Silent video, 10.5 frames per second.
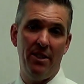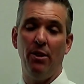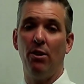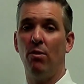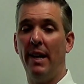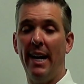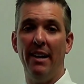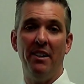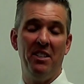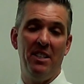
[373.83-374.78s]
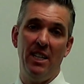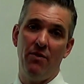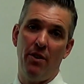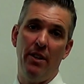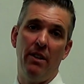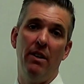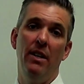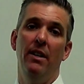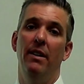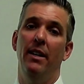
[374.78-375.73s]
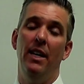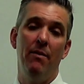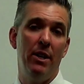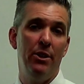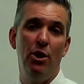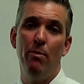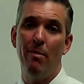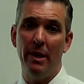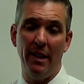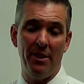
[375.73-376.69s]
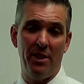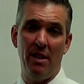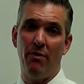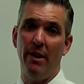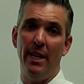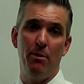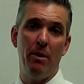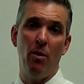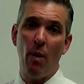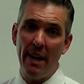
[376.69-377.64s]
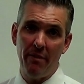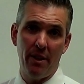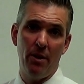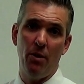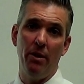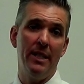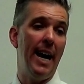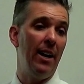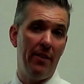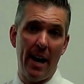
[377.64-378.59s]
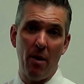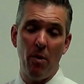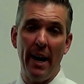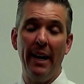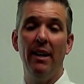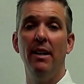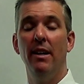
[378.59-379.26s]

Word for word: They'll create L L Cs for their, you know, even a two-member L L C for husband and wife could hold title that way,